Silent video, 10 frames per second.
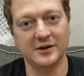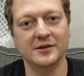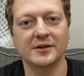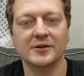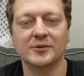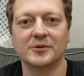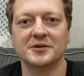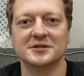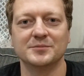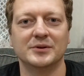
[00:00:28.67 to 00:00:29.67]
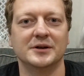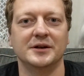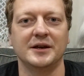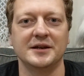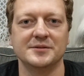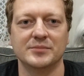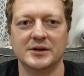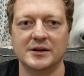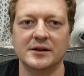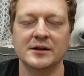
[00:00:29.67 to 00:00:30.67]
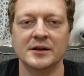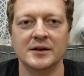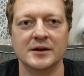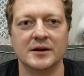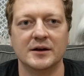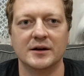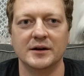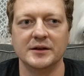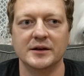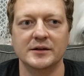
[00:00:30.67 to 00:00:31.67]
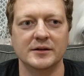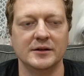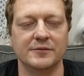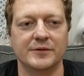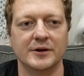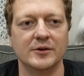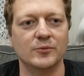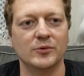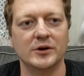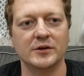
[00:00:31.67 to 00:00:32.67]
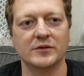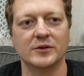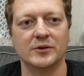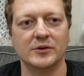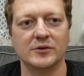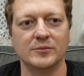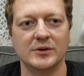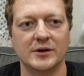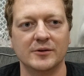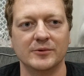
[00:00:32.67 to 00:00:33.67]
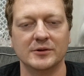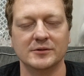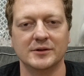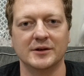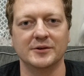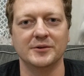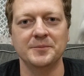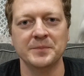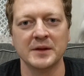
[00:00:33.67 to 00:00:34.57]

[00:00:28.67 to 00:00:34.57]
not endorsed by anybody yet. If I was going to be, I will tell you.